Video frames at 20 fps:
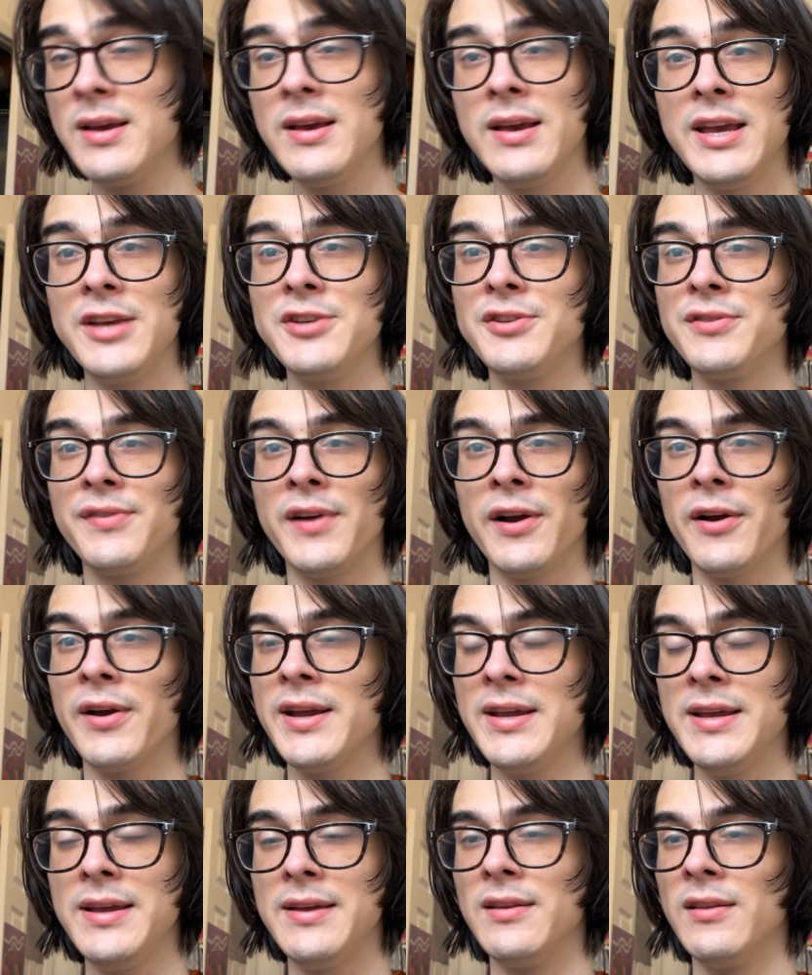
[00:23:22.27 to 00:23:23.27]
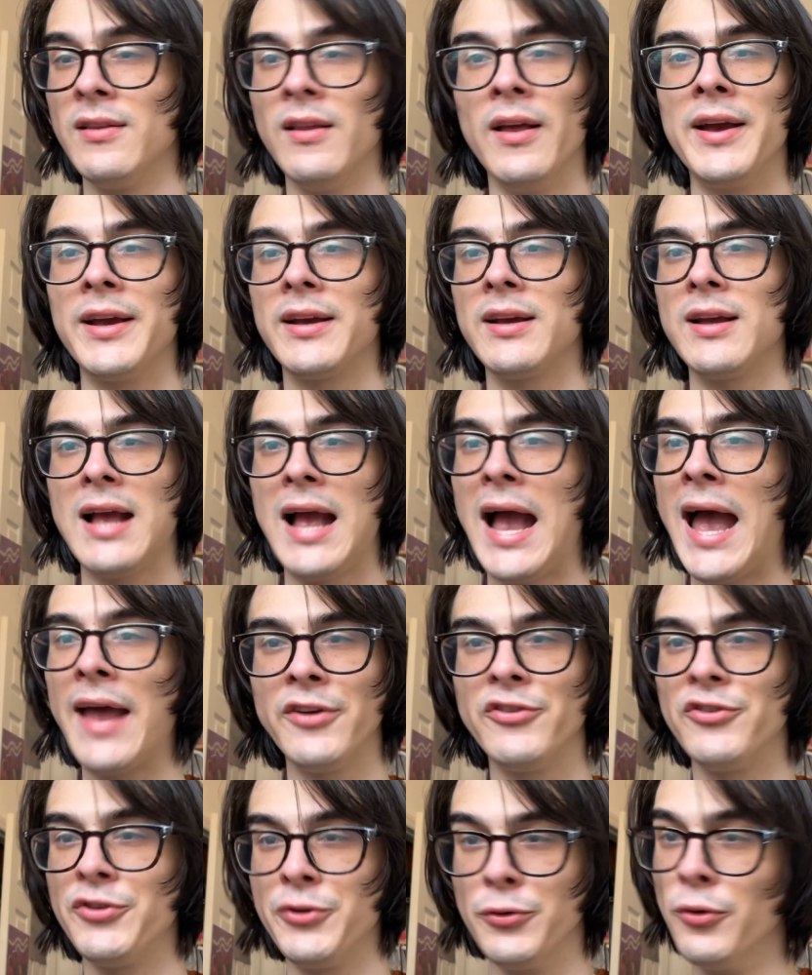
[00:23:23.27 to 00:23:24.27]
He's very
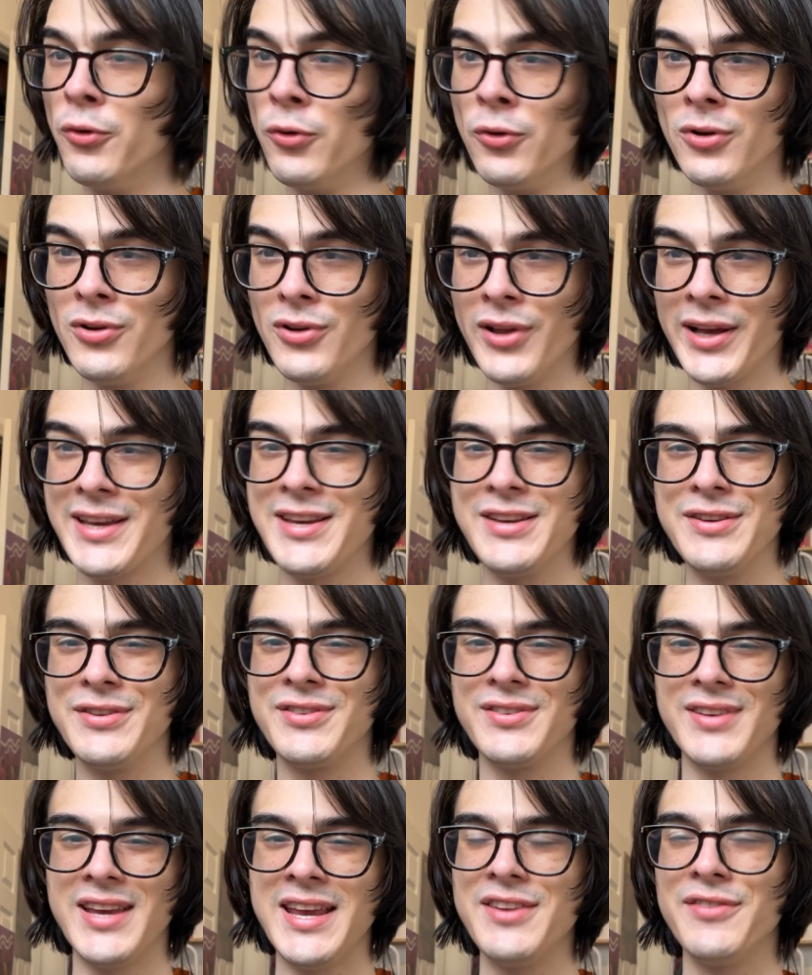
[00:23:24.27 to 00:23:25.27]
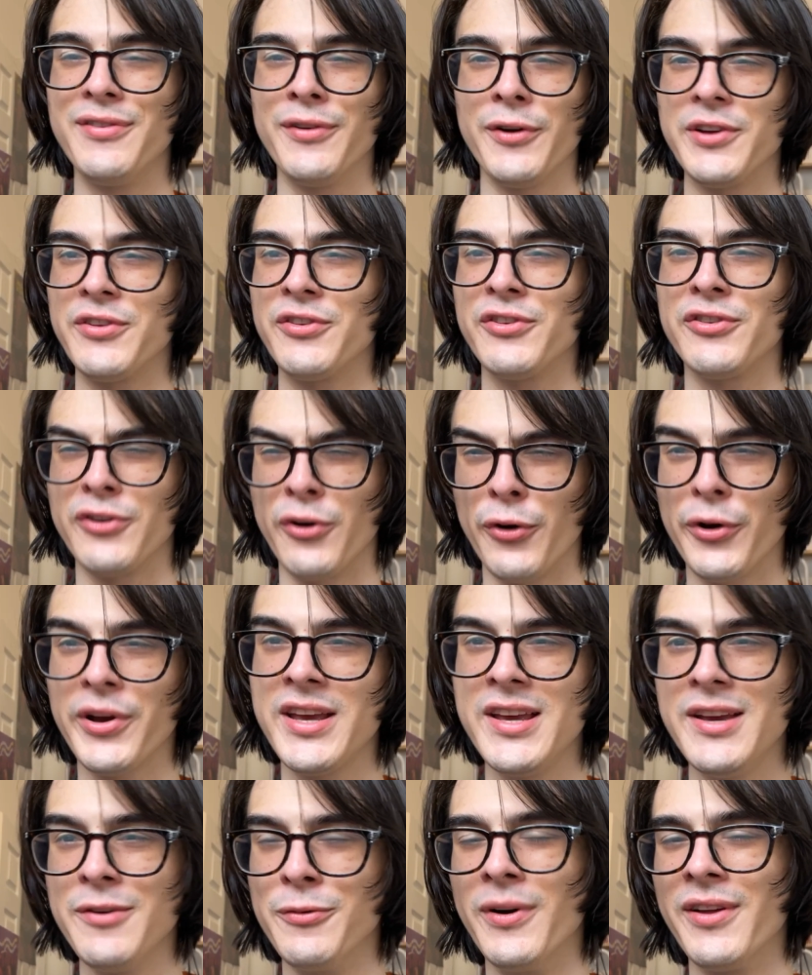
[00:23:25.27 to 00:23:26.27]
attitudinal, he's very
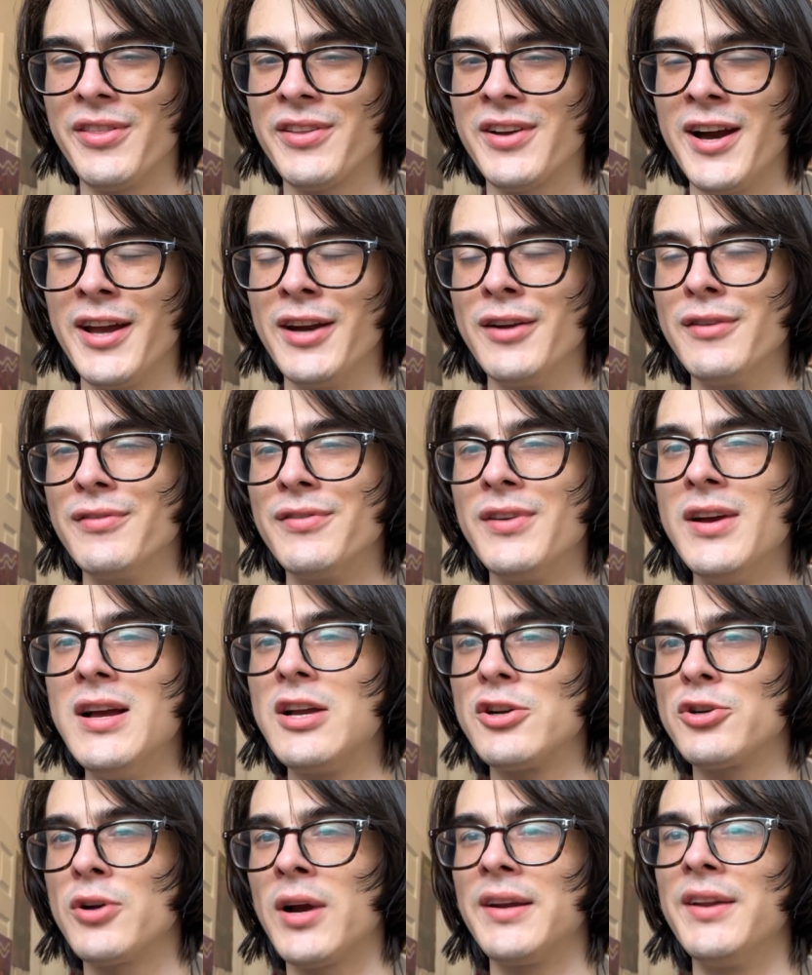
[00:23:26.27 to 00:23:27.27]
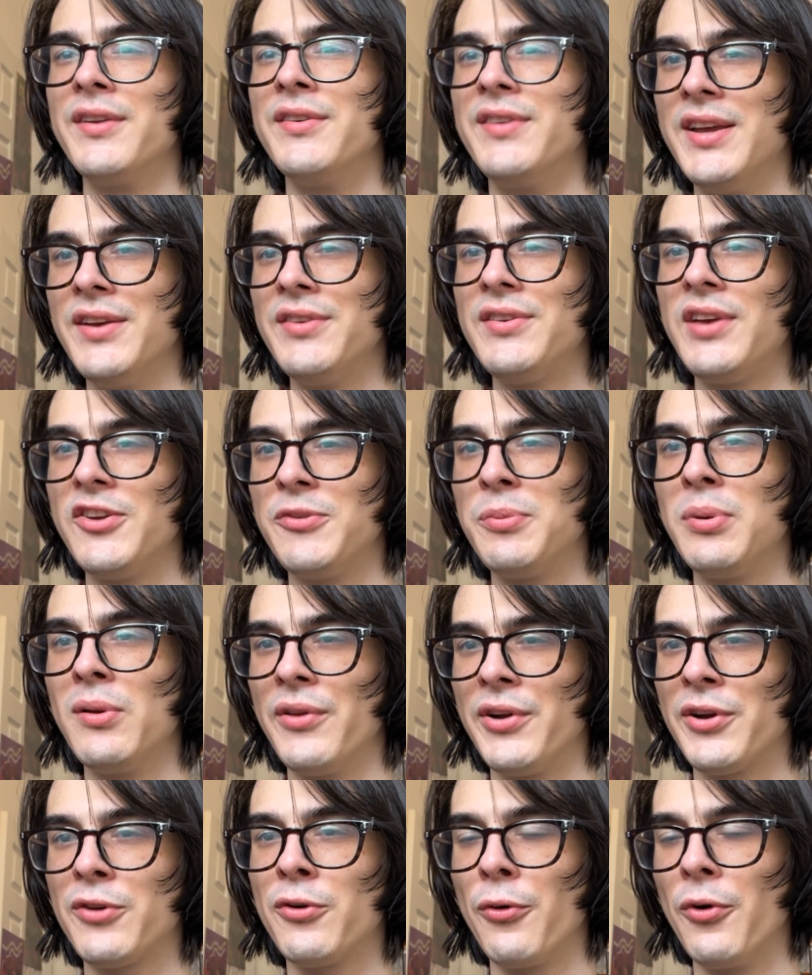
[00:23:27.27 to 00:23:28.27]
snarky with kind of trying to diss his
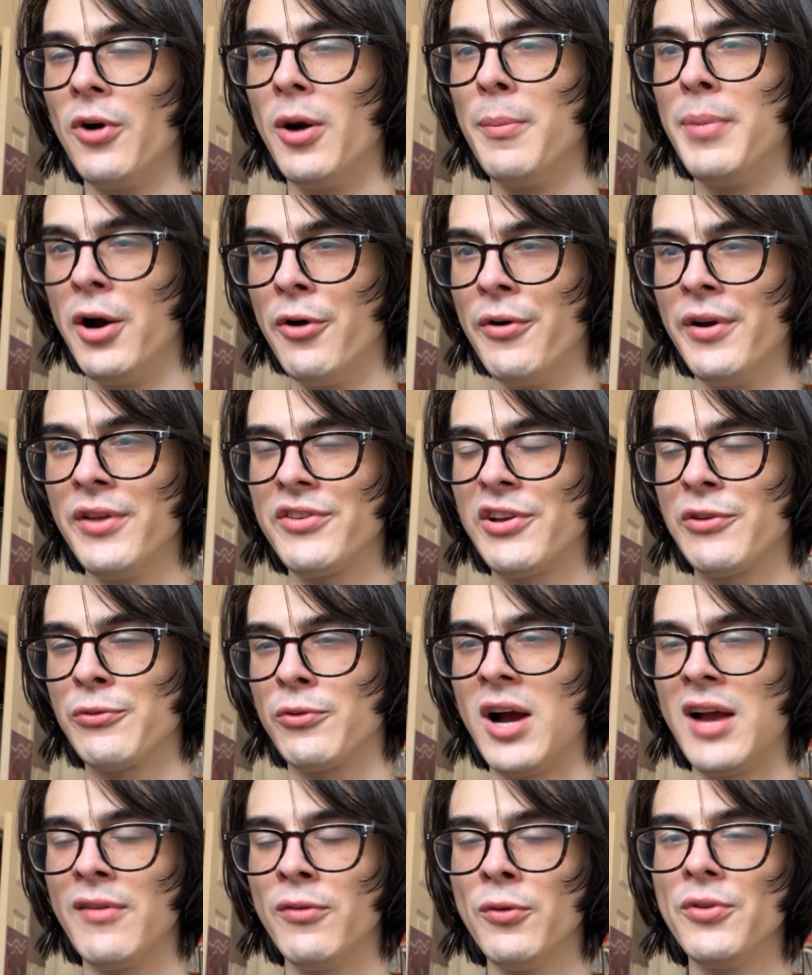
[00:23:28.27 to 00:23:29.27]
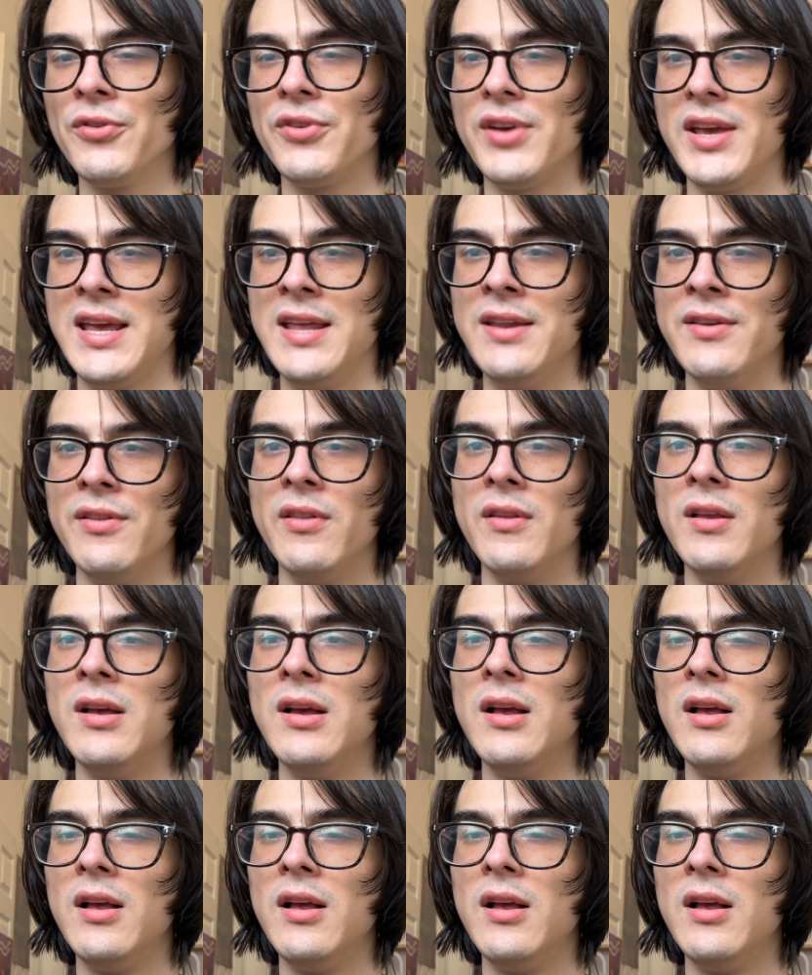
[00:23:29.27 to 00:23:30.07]
political opponents and rivals in